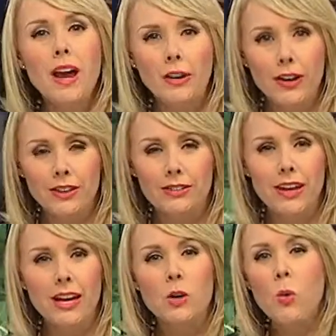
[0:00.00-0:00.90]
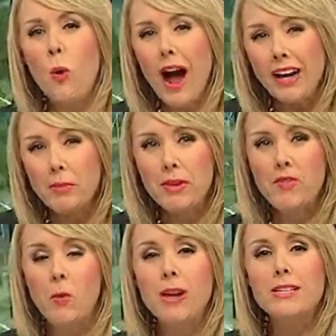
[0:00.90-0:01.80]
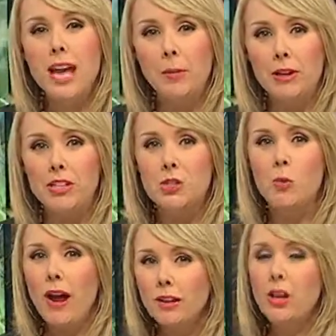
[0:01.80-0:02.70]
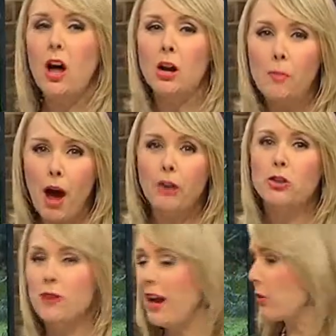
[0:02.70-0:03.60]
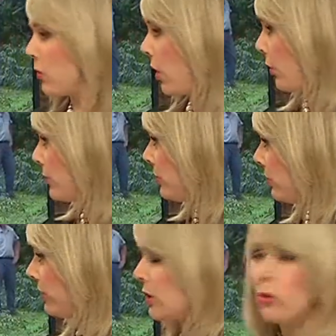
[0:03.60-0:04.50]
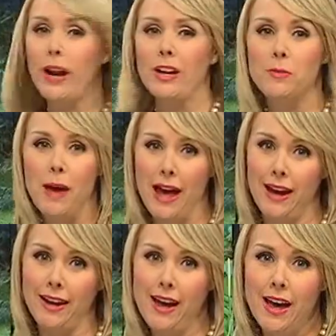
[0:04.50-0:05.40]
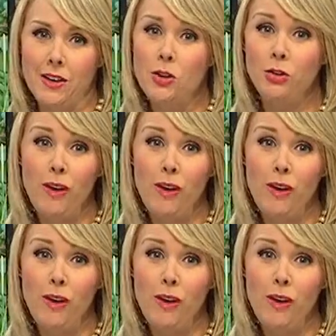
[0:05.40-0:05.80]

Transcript: One area seeing quite a bit of wind damage is right along Potter Tract Road. This is in Grand Bay.